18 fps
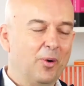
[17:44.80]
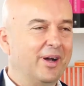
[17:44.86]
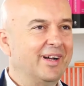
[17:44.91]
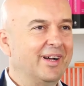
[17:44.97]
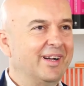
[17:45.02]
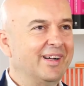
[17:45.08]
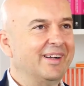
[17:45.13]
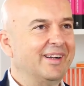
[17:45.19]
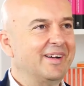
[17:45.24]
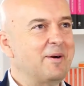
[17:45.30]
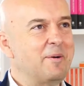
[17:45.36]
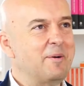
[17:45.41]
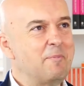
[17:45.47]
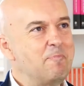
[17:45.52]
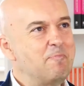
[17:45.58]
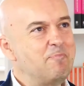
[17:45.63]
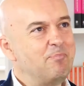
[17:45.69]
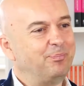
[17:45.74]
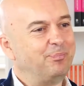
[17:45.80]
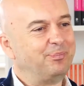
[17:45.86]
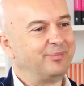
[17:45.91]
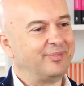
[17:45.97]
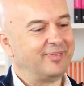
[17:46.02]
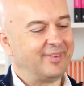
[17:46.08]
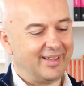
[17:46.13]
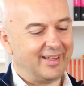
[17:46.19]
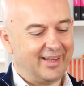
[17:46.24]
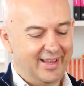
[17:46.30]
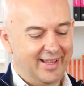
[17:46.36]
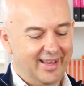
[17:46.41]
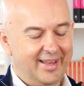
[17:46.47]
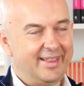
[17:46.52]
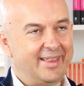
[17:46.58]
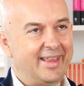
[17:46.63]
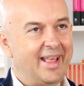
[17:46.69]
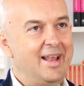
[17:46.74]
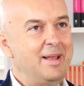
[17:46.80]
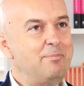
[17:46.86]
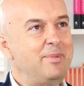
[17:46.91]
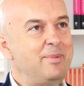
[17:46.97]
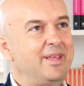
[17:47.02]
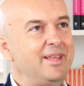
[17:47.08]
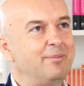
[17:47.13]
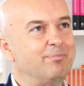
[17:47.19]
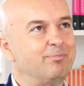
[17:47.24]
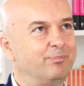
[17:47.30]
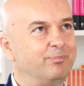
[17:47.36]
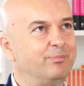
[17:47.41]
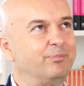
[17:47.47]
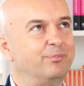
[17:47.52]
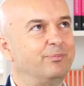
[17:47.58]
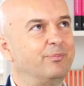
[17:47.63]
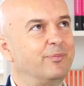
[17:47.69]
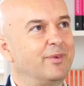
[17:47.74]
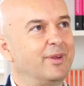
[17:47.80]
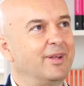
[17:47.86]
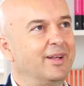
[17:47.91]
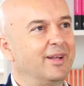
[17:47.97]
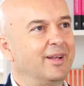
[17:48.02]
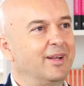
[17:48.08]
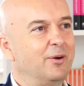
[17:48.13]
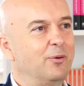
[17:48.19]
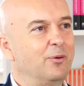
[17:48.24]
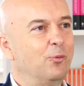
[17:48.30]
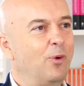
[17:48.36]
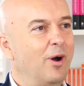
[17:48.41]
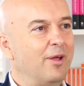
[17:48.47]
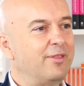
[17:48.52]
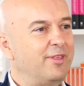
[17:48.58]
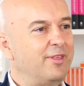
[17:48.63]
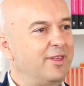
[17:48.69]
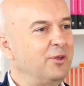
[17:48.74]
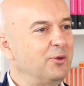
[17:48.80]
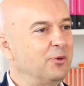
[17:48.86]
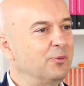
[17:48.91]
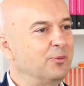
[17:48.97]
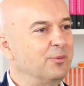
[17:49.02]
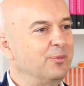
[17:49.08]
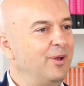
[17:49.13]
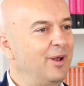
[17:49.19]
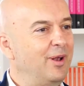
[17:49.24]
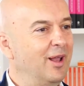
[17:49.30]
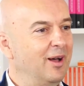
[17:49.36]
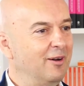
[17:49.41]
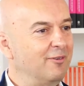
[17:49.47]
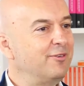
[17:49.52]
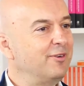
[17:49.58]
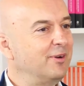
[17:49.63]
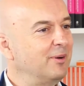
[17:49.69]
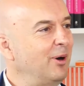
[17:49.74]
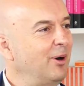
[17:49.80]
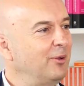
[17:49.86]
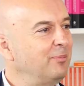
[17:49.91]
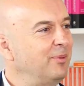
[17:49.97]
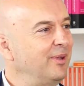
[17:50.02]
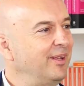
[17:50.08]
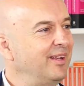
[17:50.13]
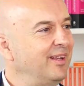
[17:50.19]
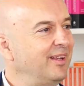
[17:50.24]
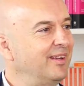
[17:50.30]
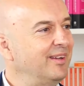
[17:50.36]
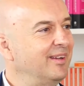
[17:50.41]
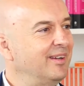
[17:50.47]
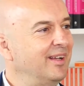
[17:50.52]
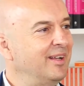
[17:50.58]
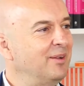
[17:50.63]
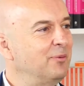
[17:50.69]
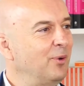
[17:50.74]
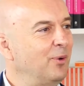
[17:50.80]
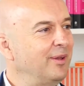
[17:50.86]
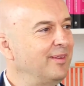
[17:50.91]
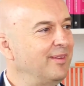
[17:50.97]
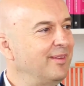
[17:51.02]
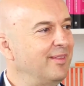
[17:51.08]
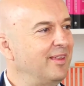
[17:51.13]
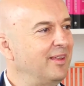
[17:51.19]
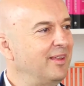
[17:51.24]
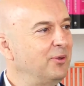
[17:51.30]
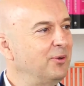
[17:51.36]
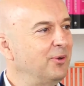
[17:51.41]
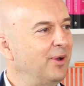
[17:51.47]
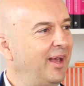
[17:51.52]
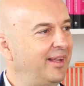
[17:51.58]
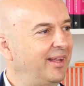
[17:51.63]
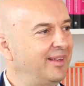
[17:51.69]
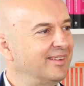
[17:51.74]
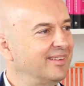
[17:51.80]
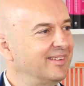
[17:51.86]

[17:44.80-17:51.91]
um, tell me one thing you love about being here and one thing you hate.